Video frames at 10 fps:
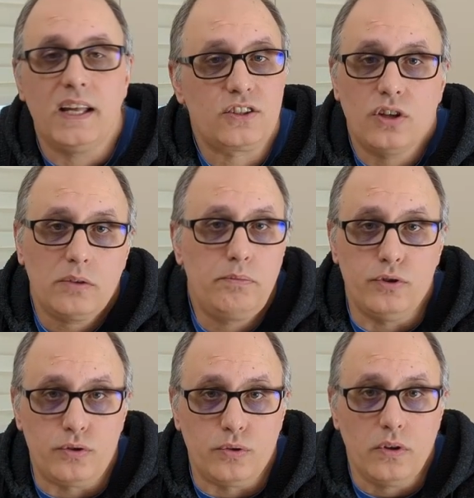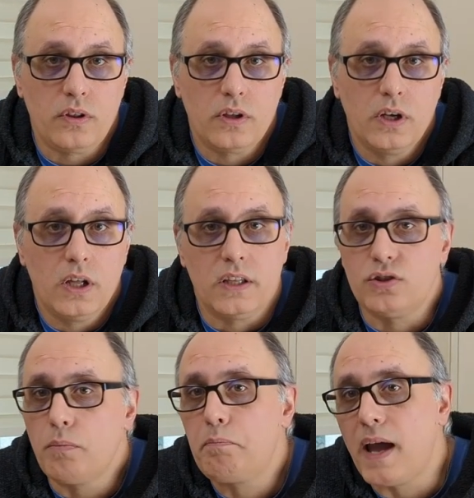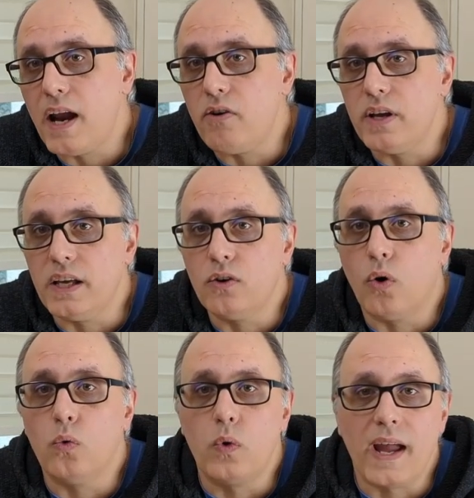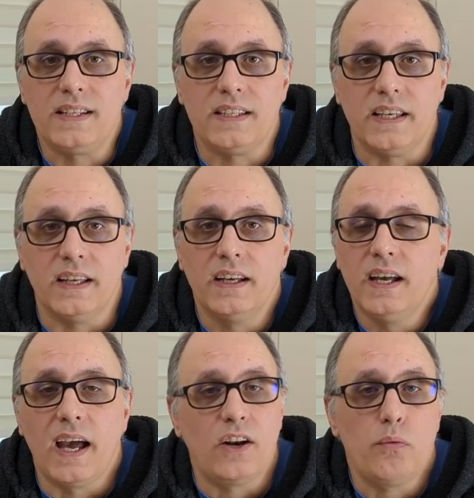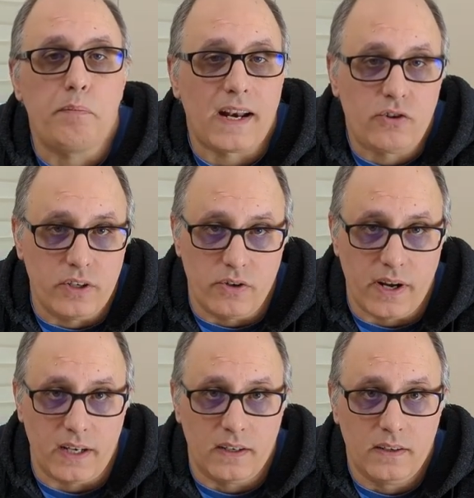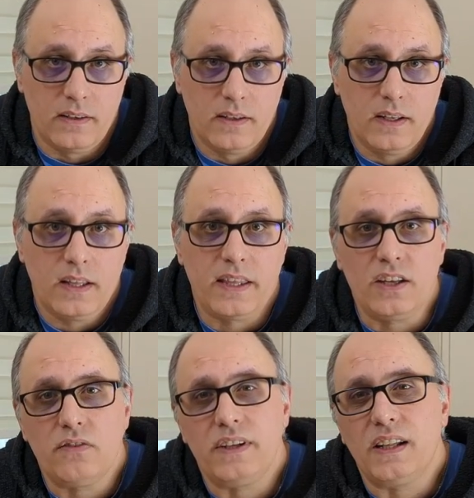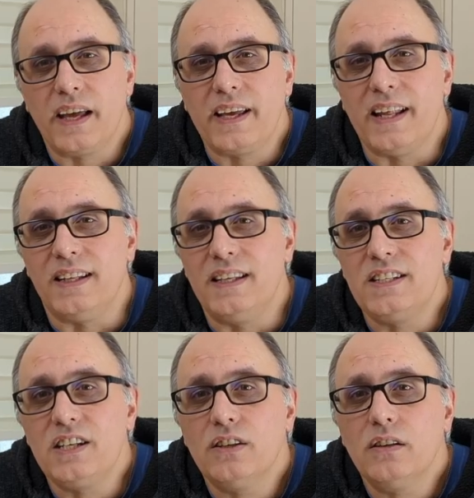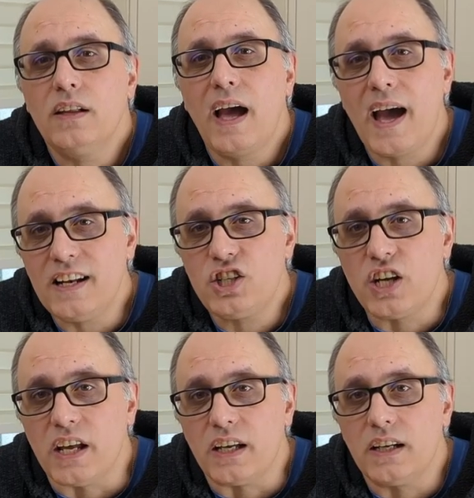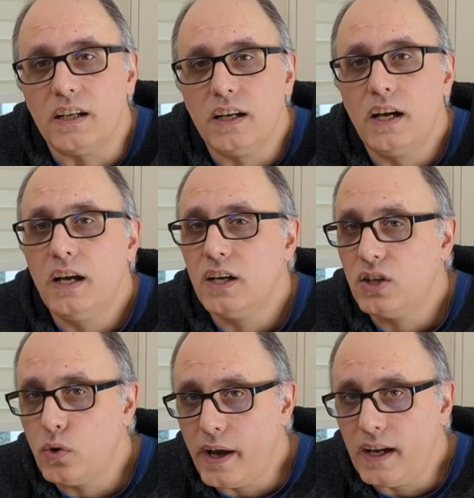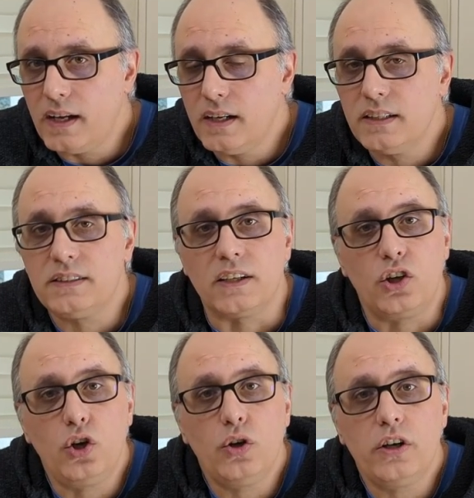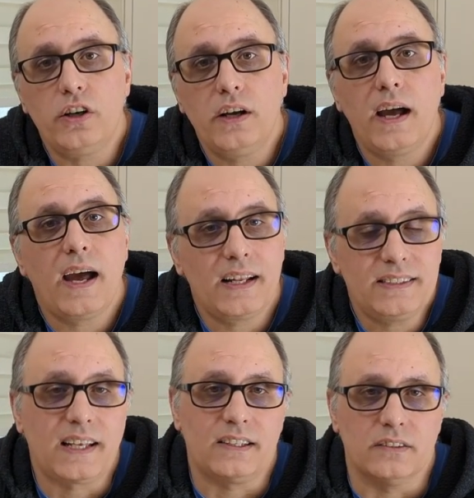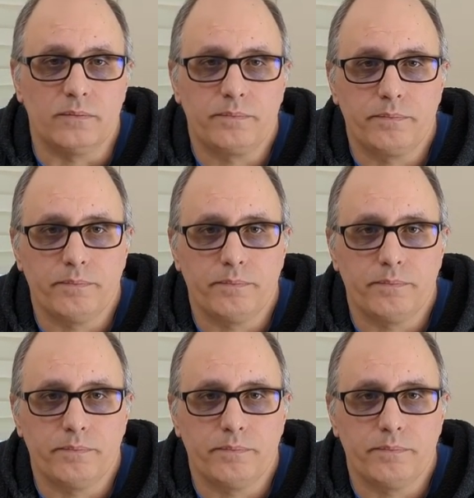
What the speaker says: It's not Bluetooth, there's no pairing or waiting, and no battery drain. Think of it like a digital handshake. Quick, secure, and subtle.